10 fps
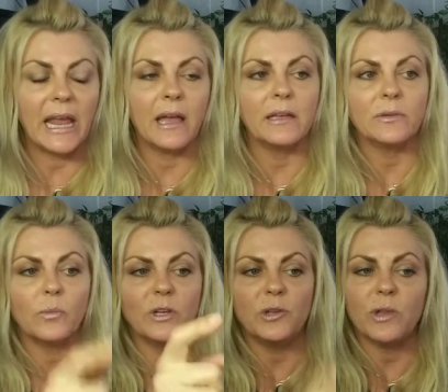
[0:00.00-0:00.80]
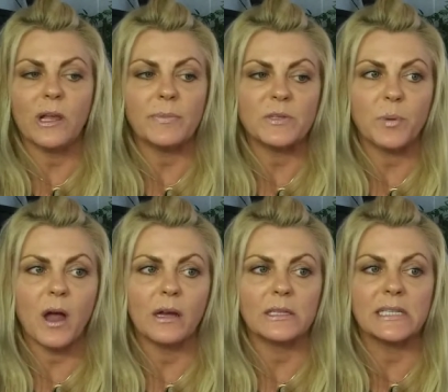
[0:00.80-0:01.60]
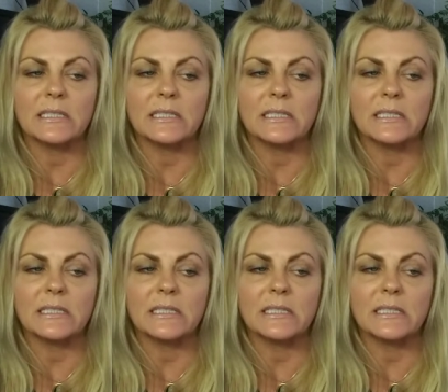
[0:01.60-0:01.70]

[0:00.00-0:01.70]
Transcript: And when you look up this product,